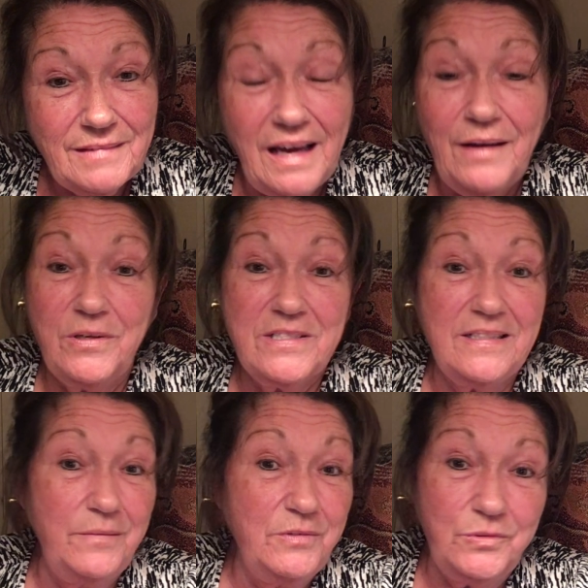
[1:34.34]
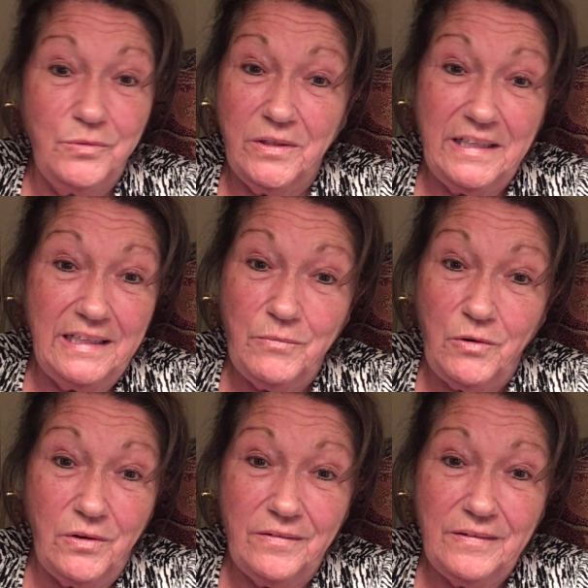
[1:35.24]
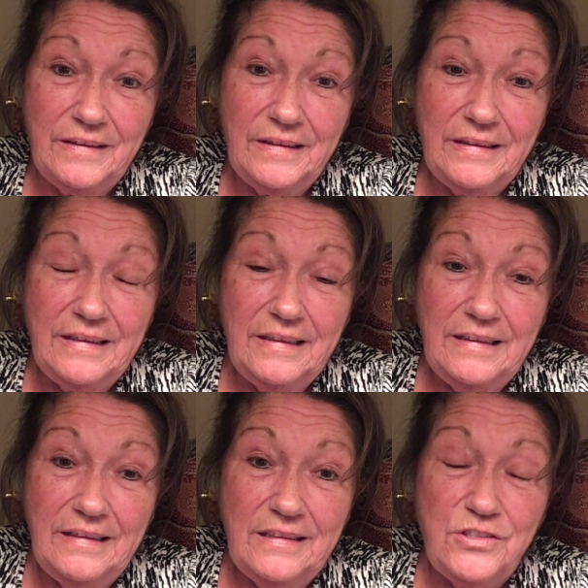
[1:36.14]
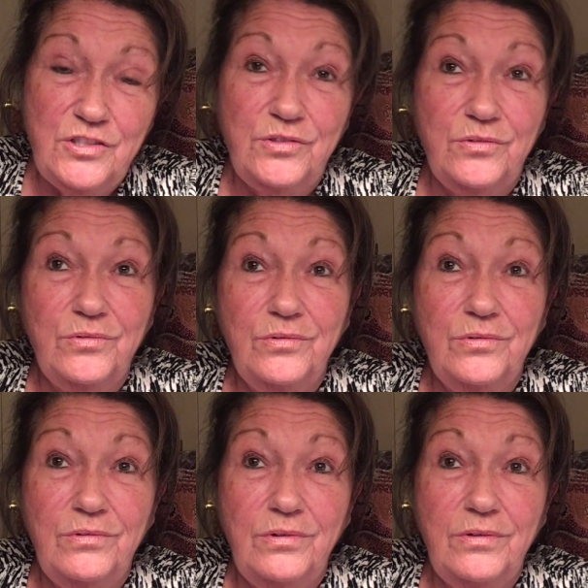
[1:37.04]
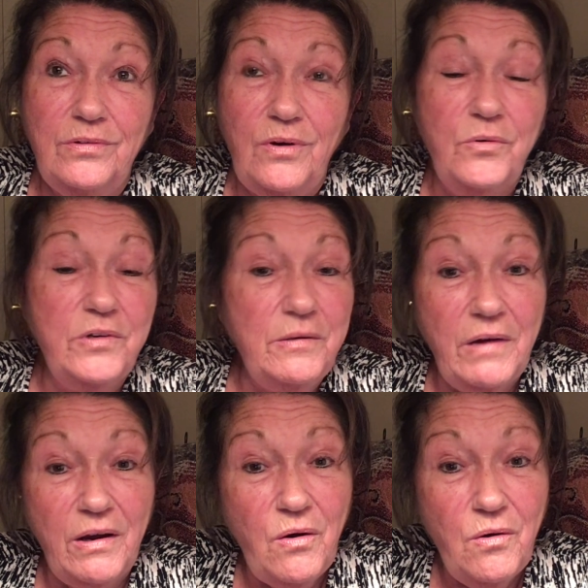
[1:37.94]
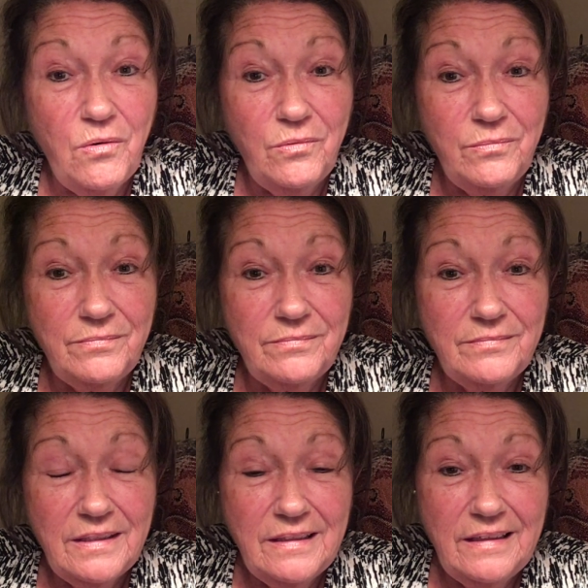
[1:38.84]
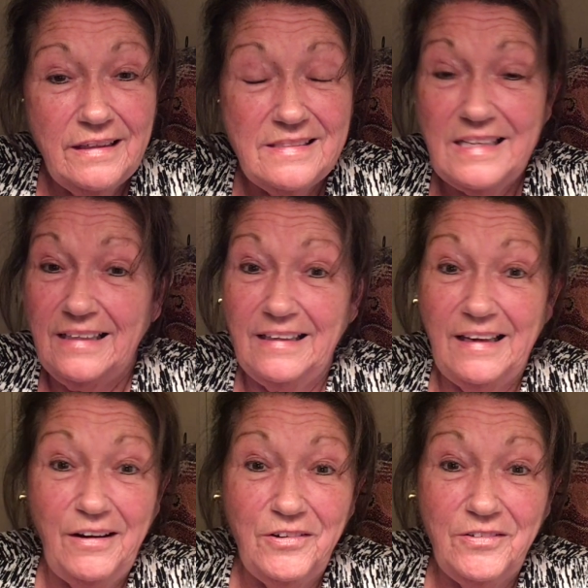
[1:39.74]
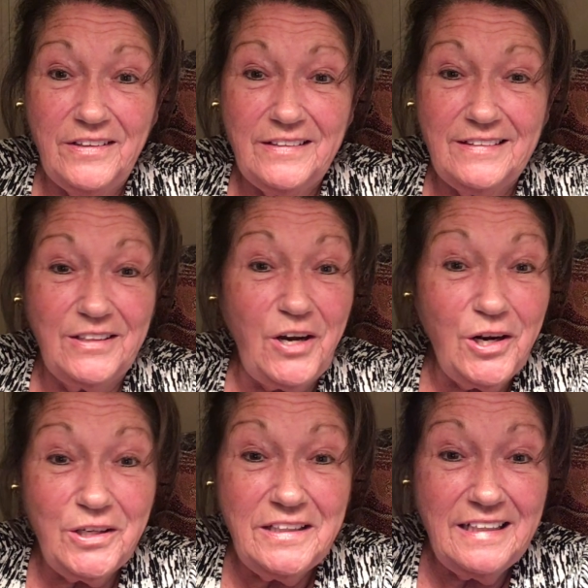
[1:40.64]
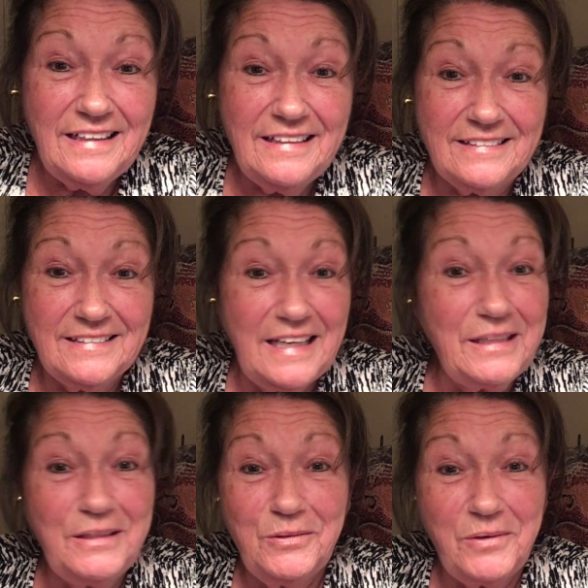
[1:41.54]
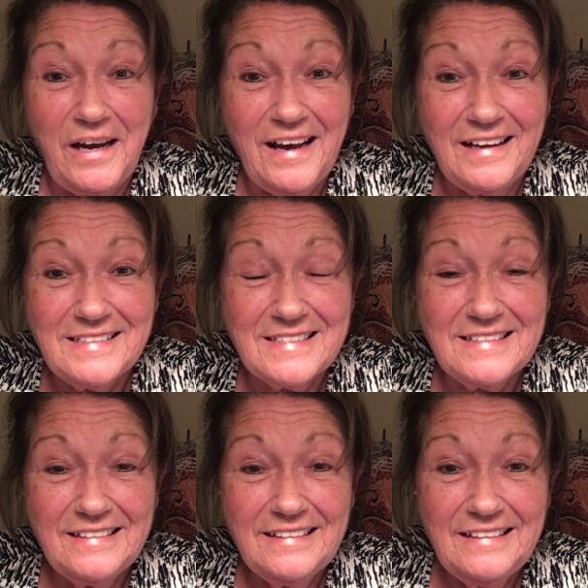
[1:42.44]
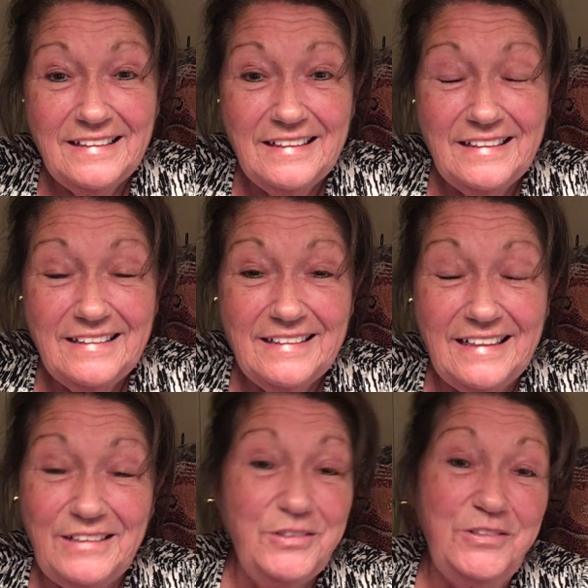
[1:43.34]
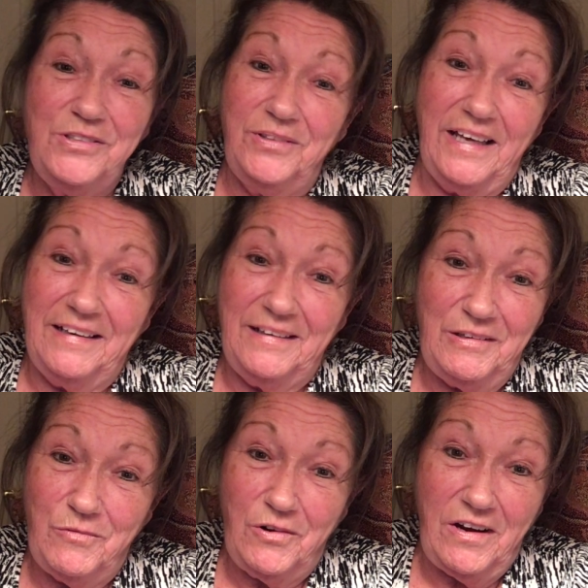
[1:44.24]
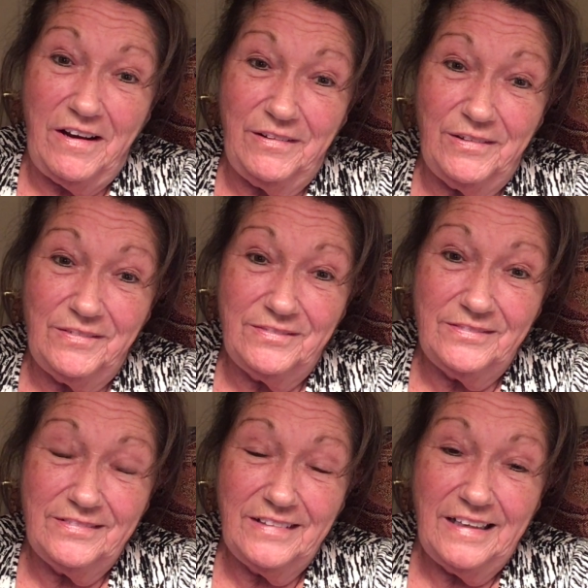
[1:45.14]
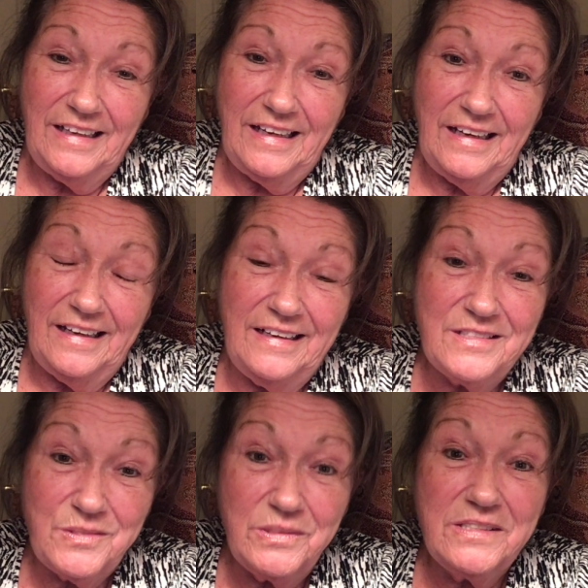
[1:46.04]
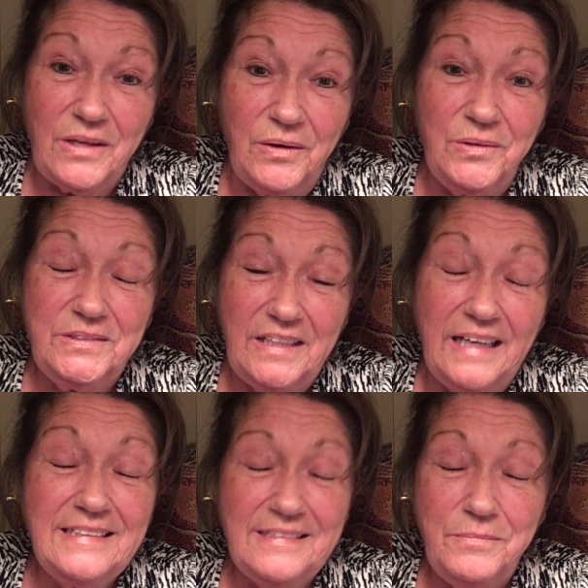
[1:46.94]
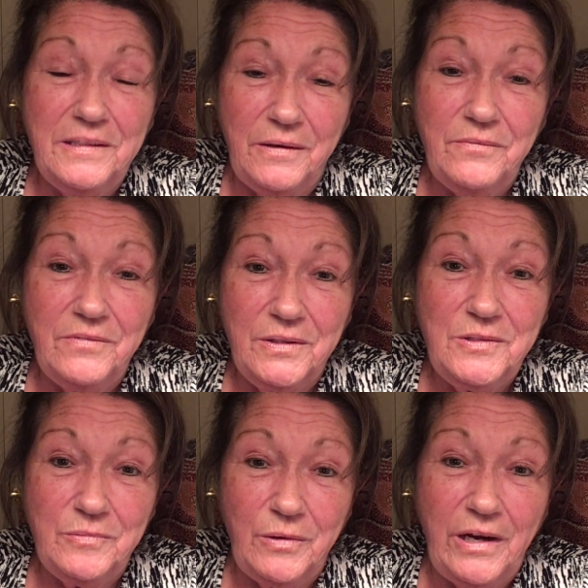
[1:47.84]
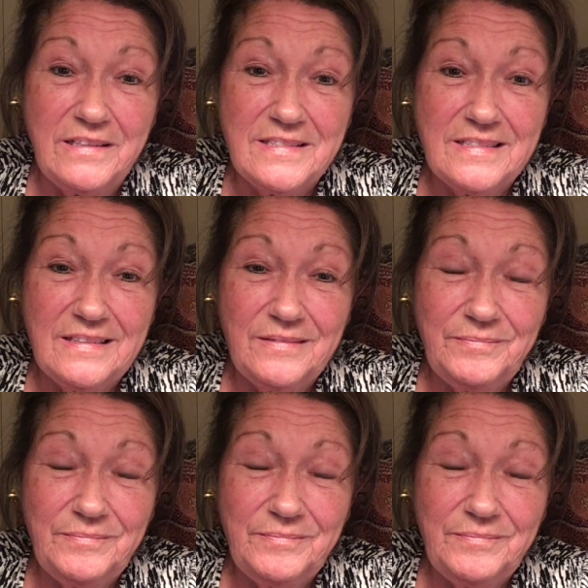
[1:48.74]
I wasn't able to work anymore. To owning my home and taking care of it and gardening and cutting the grass. And I couldn't do that anymore either. And as a result, I did become very depressed.